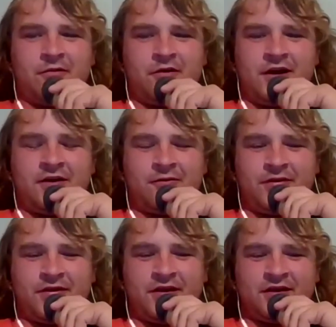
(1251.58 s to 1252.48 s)
I
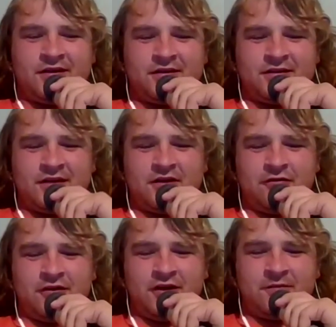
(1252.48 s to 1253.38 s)
don't think that
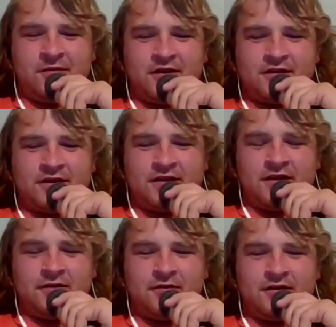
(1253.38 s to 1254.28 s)
you did because I
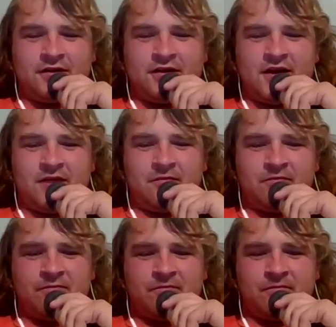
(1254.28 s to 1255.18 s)
think you had done that
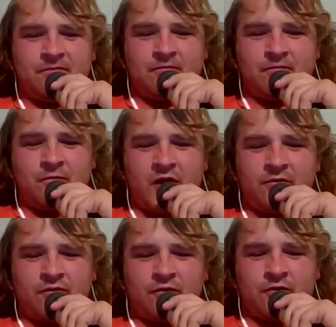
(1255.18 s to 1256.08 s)
right
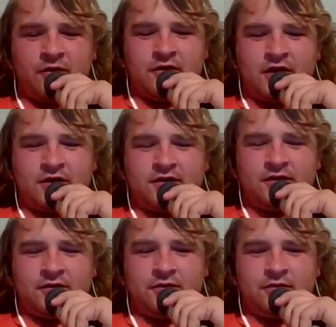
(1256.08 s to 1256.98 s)
before we talked
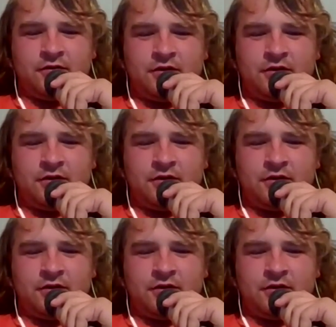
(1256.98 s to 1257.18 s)
to